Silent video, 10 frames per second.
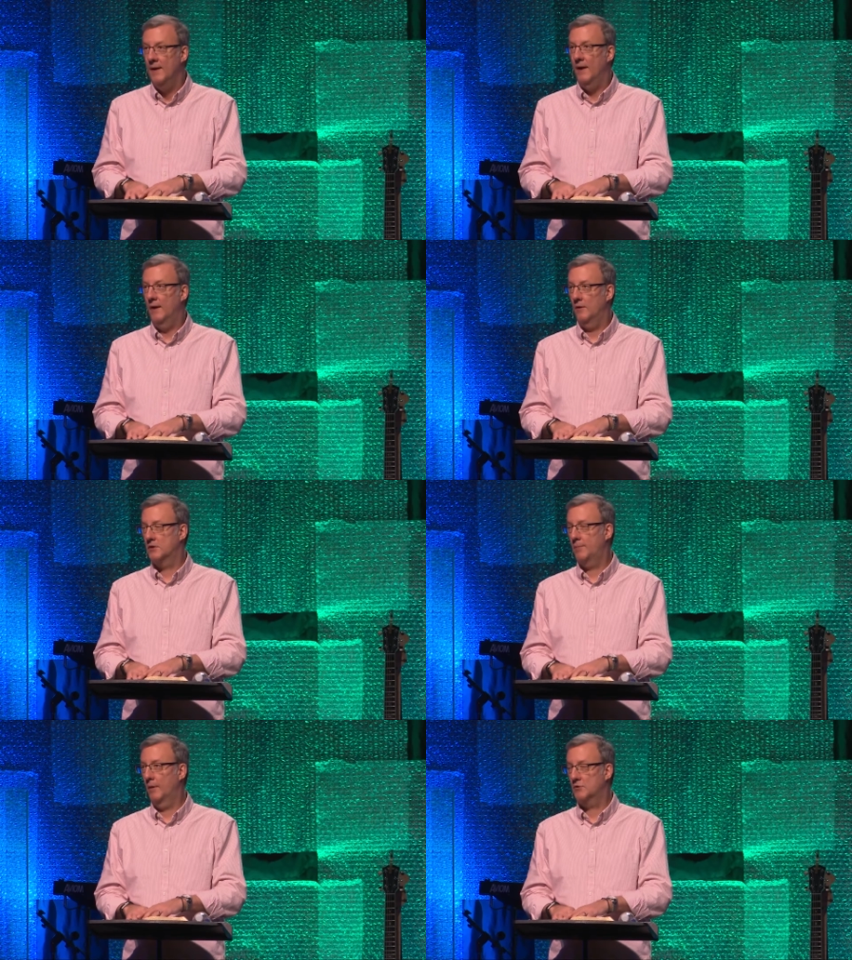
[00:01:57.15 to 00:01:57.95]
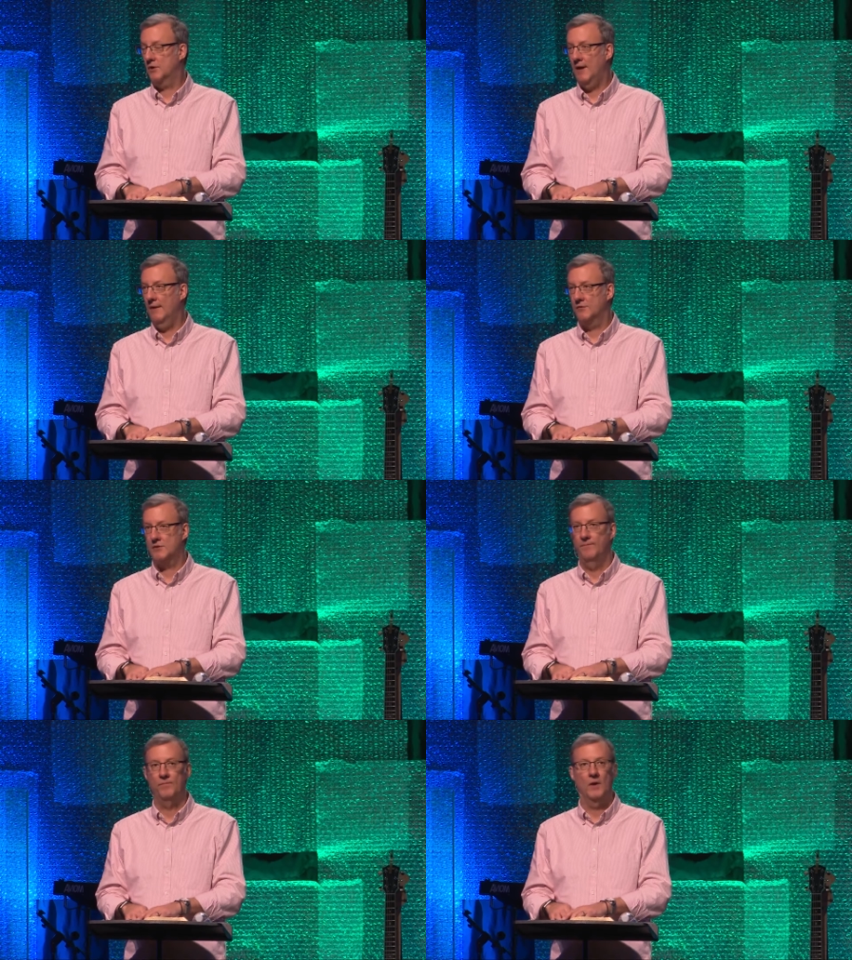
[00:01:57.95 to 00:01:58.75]
uh, your spiritual
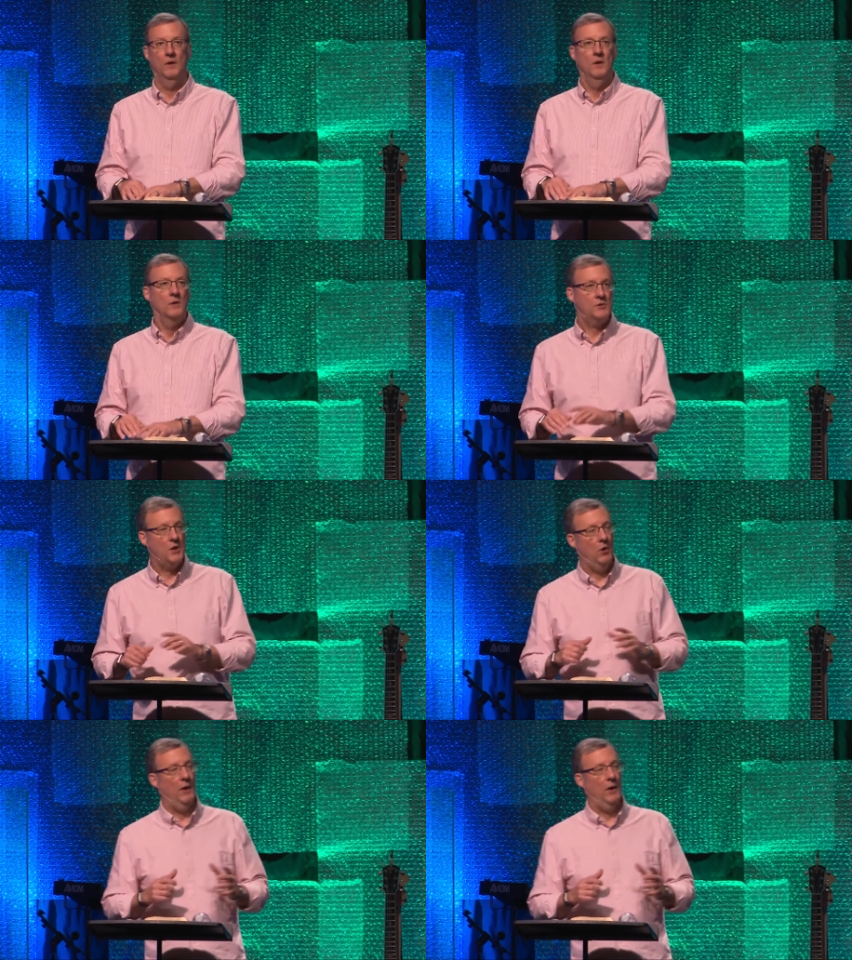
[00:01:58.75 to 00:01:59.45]
gifts. So